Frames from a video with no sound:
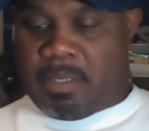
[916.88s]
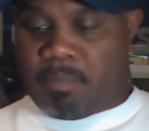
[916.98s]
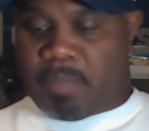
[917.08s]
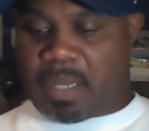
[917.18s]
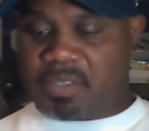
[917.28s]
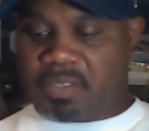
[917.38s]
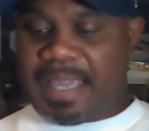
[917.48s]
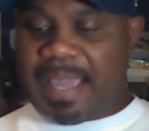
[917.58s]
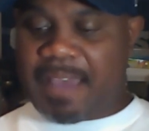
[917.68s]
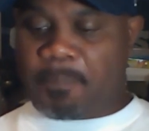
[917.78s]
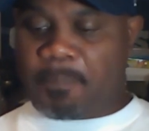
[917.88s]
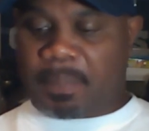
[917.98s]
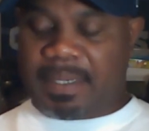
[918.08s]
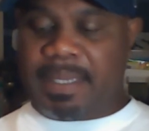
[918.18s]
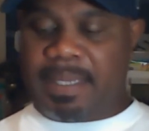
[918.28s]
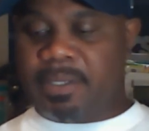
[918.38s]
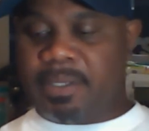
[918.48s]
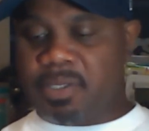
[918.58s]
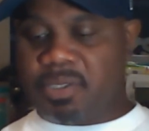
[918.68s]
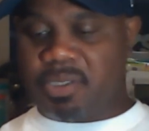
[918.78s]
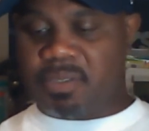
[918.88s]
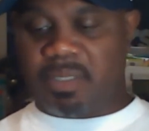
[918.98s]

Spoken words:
Because they have players.